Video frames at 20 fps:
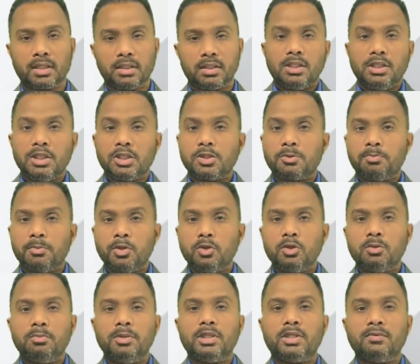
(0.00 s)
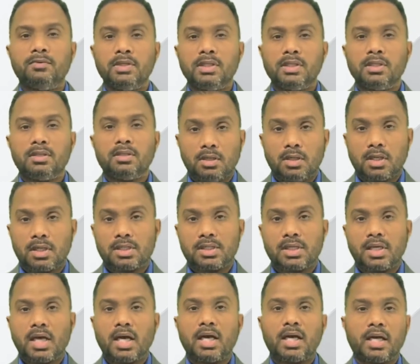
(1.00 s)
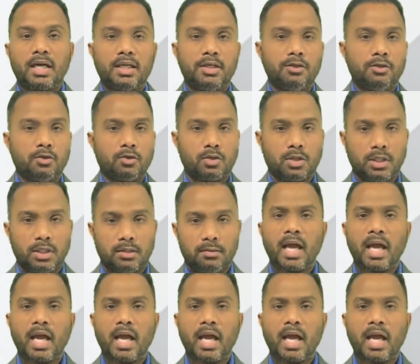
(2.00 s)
dispute between Russia and Ukraine.